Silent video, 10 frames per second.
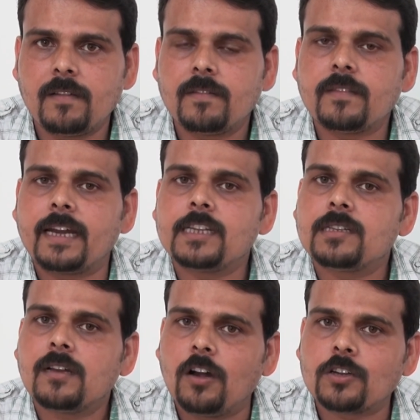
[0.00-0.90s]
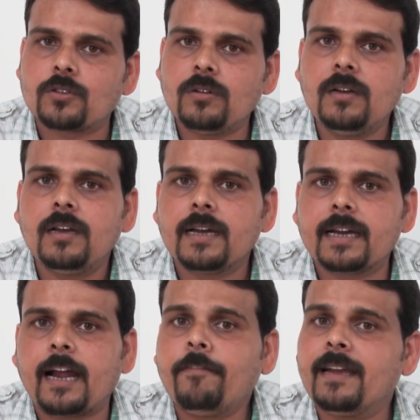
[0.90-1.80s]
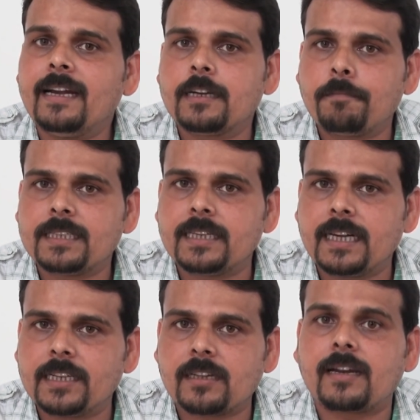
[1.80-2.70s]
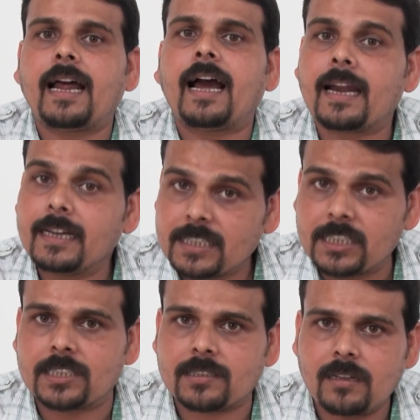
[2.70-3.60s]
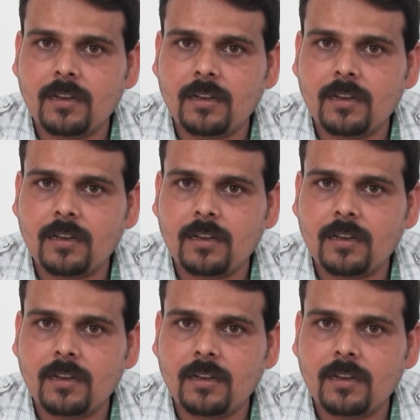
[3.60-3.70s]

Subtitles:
There is also graphical representation analysis